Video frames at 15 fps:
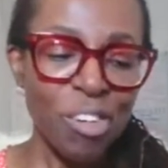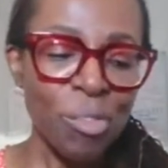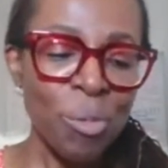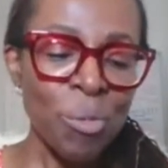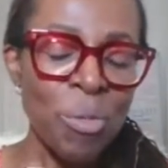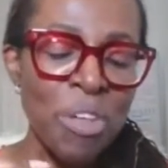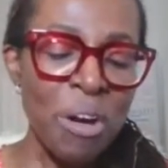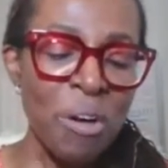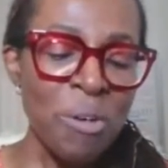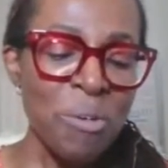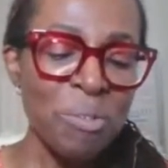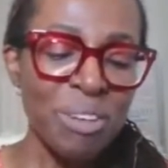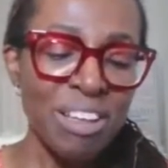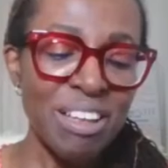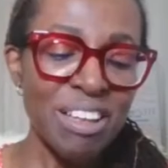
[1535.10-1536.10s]

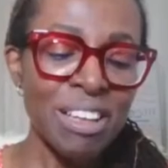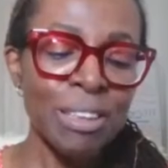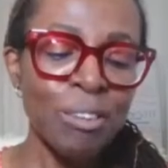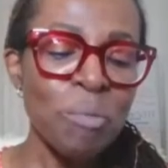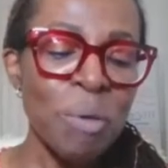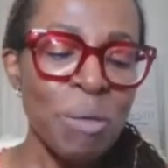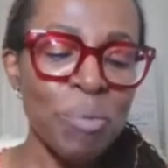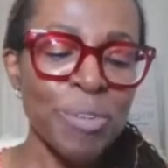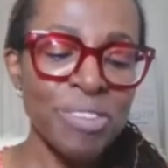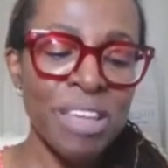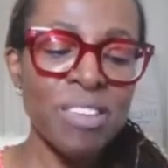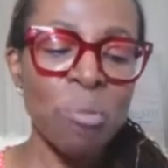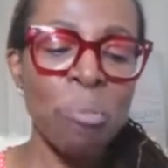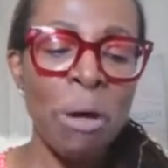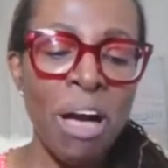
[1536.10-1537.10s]
although a lot of people
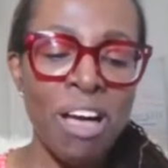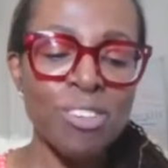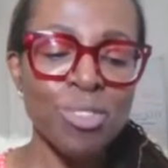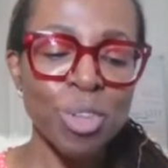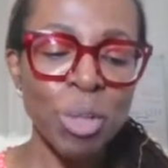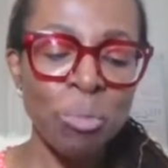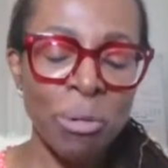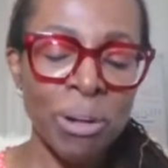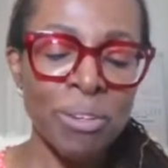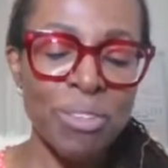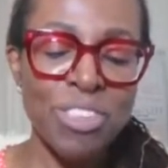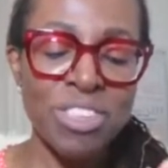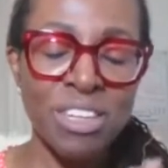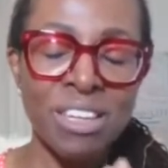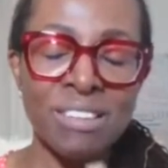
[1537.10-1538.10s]
say the personal
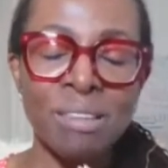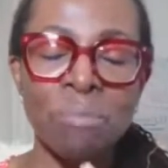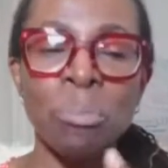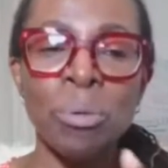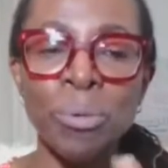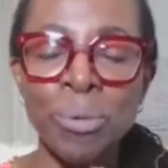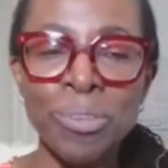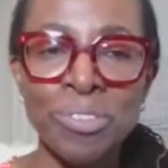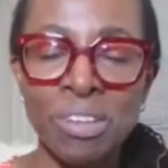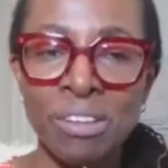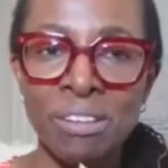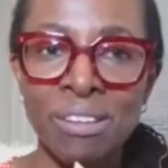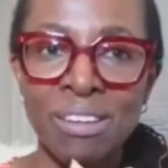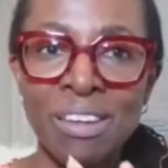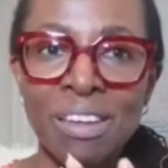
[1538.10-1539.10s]
approach is
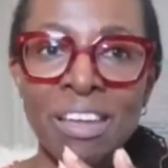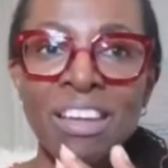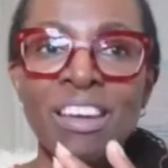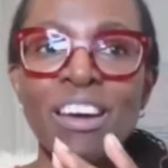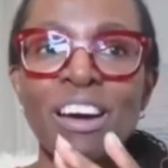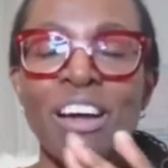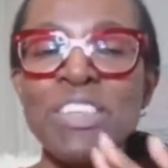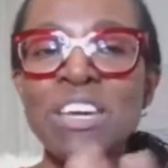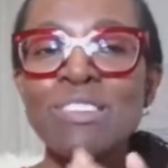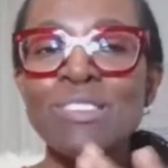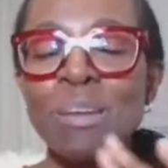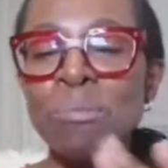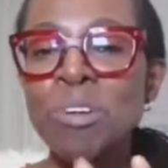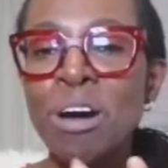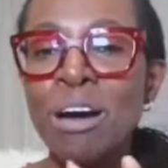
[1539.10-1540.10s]
important, I think
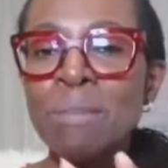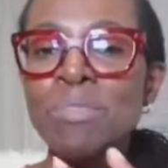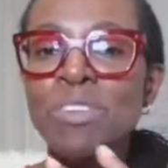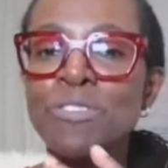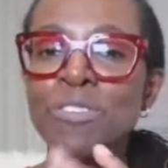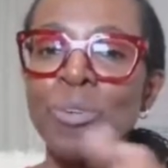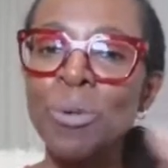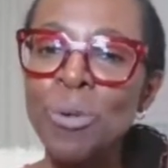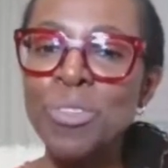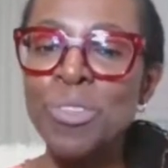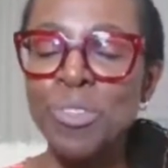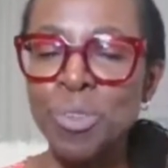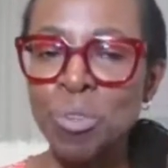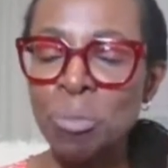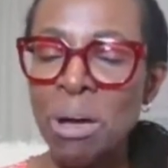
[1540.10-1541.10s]
sometimes if you're
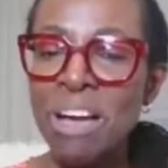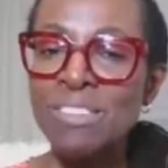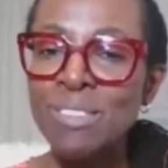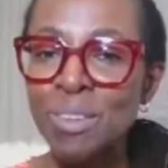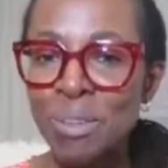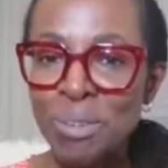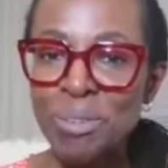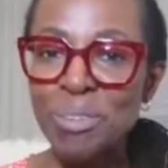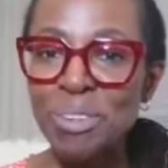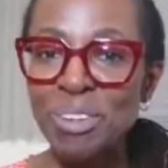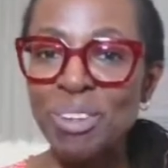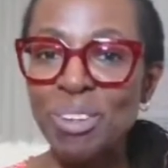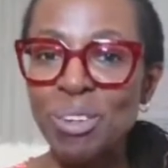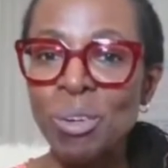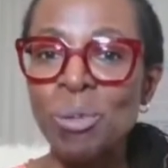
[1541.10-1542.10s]
the sort of person
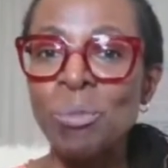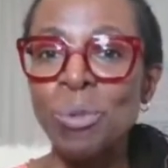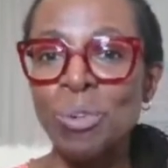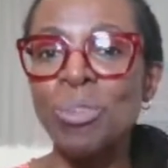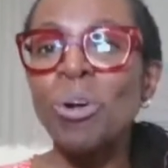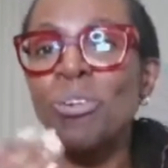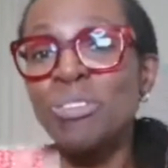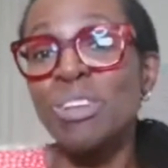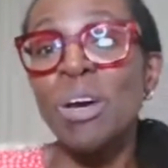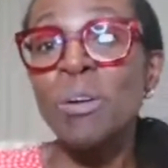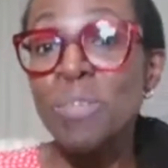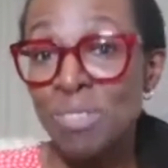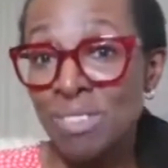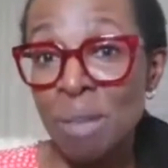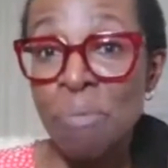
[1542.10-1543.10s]
who would not
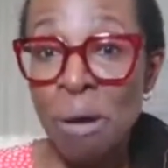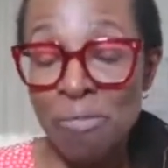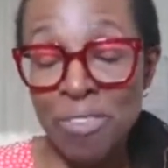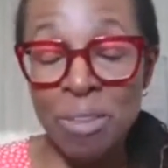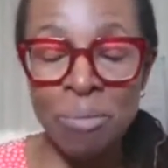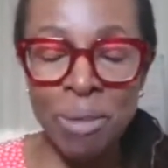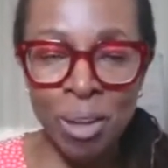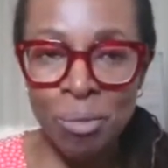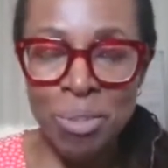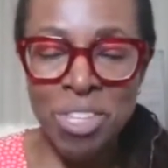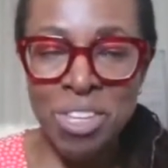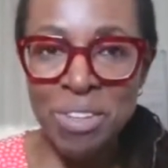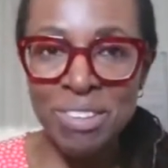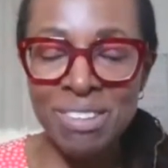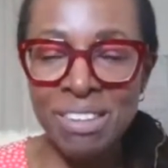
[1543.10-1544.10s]
go step up for the big
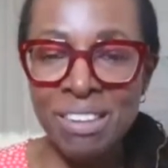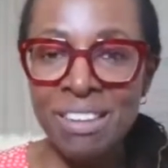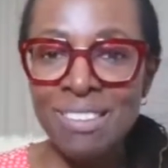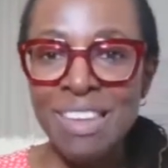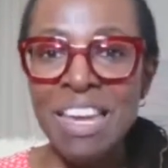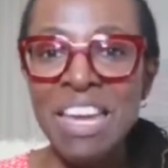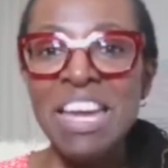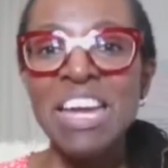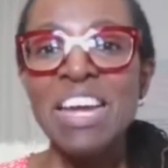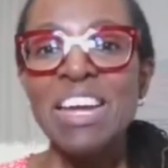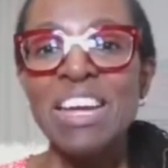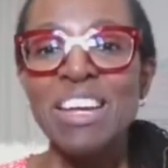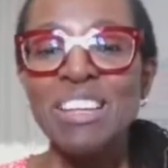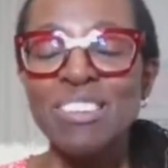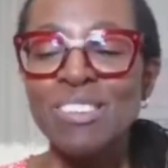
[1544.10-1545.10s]
opportunities,
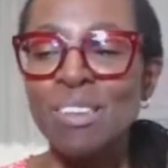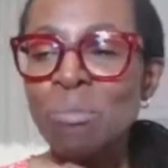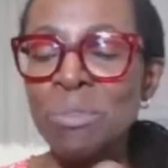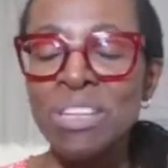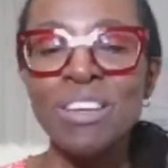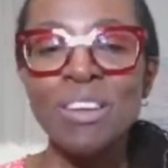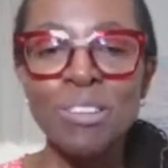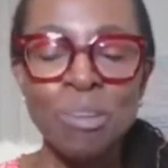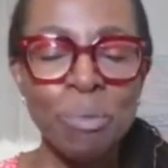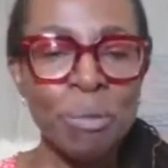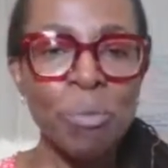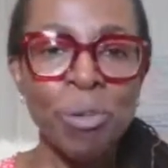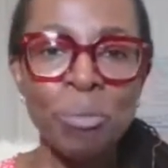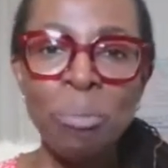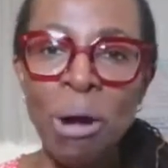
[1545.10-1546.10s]
somebody who's a
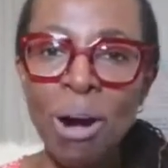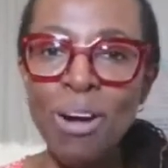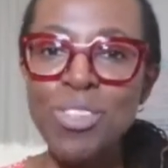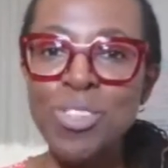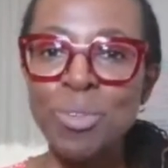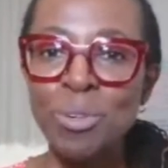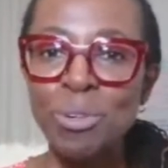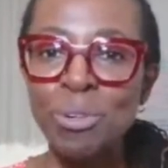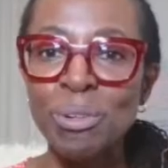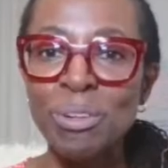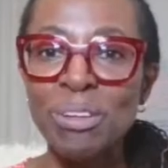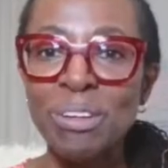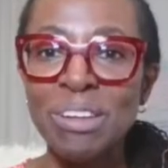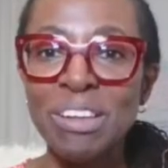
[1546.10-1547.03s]
bit more impartial